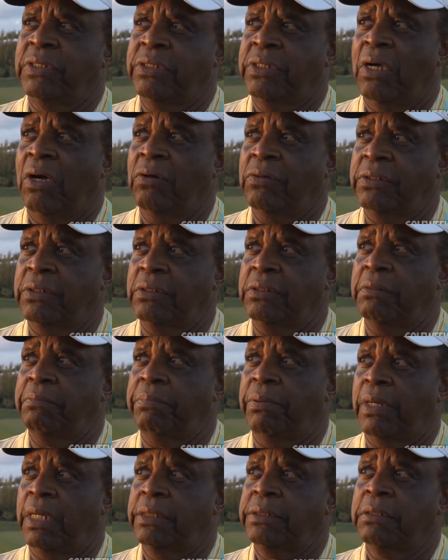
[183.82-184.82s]
to talk to the
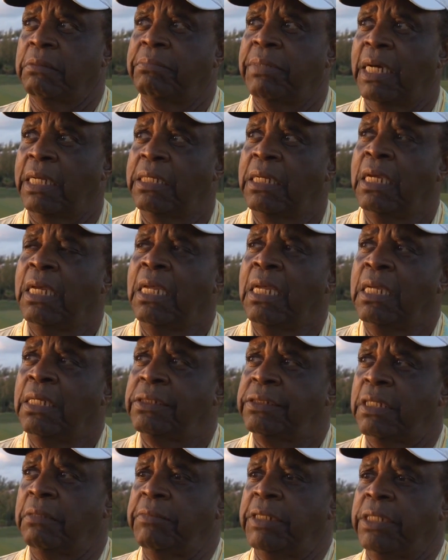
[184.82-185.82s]
press about
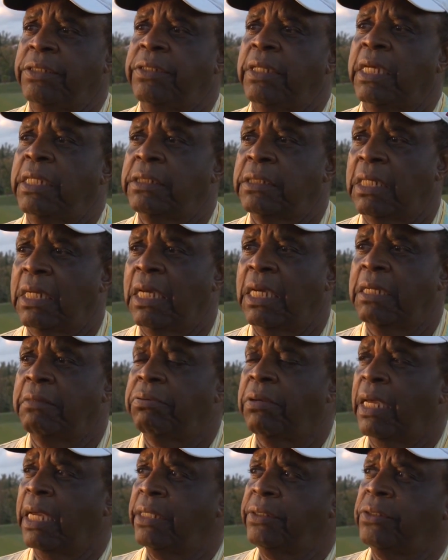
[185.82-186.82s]
some of the things that I had
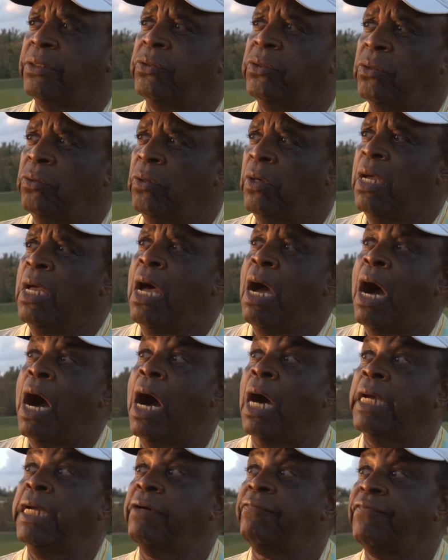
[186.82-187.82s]
planned to do,
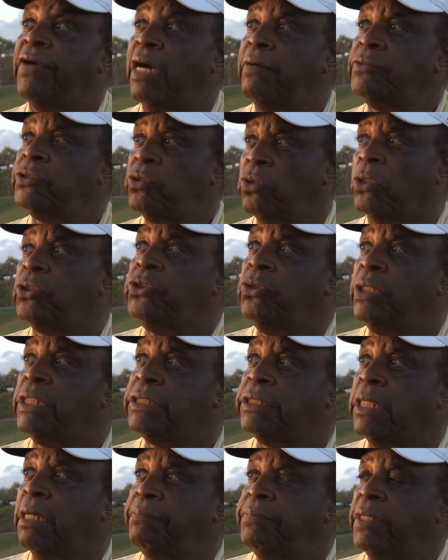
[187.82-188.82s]
or if I was going to
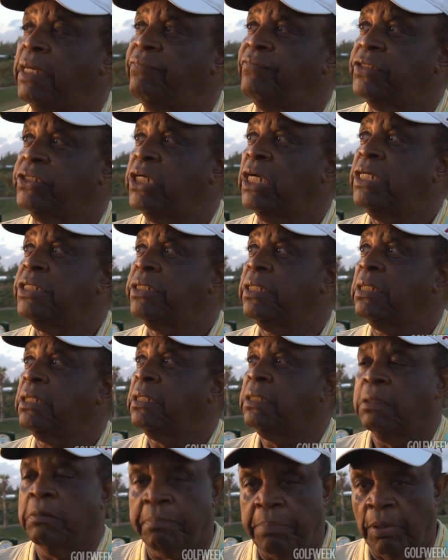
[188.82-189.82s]
accept the invitation
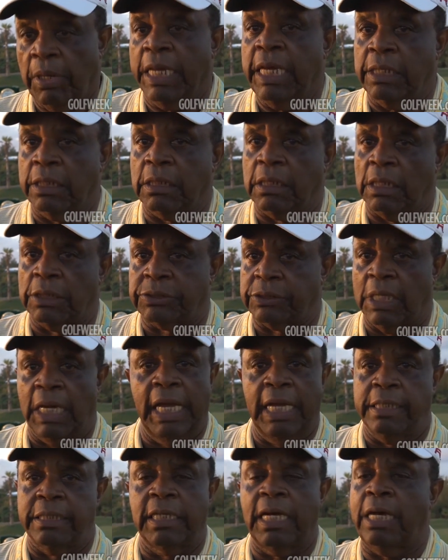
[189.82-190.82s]
to play at Augusta. I
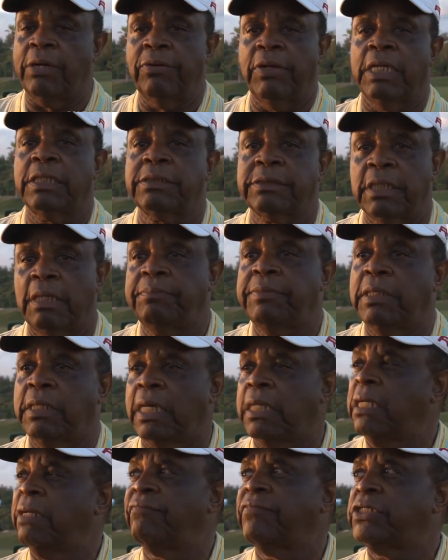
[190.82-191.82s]
had not accepted
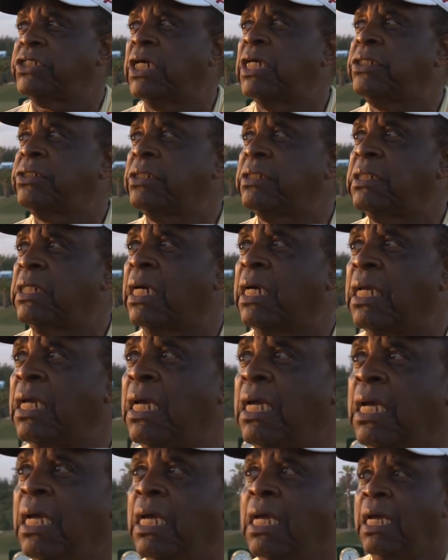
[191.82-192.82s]
that invitation yet.
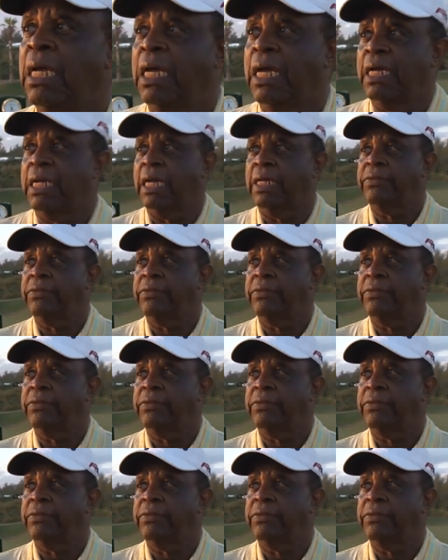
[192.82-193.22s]
And